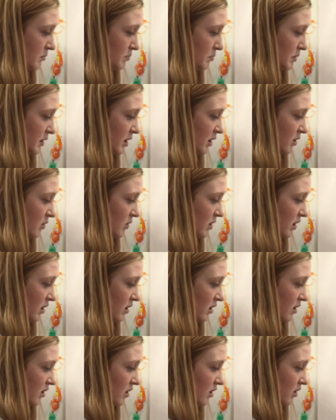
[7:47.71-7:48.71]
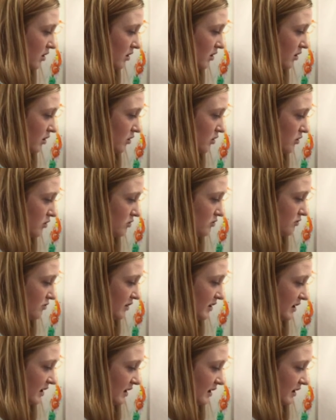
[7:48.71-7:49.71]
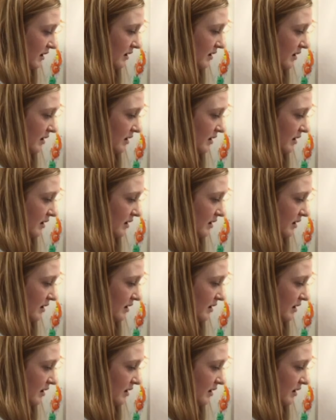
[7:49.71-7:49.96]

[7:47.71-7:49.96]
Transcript: blow all over.